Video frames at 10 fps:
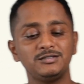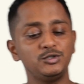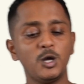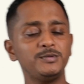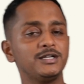
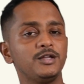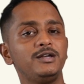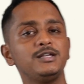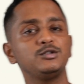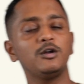Job
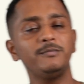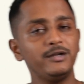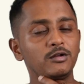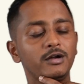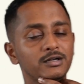security has not
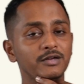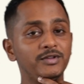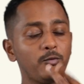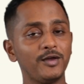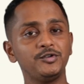been talked. If
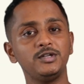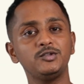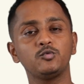the question is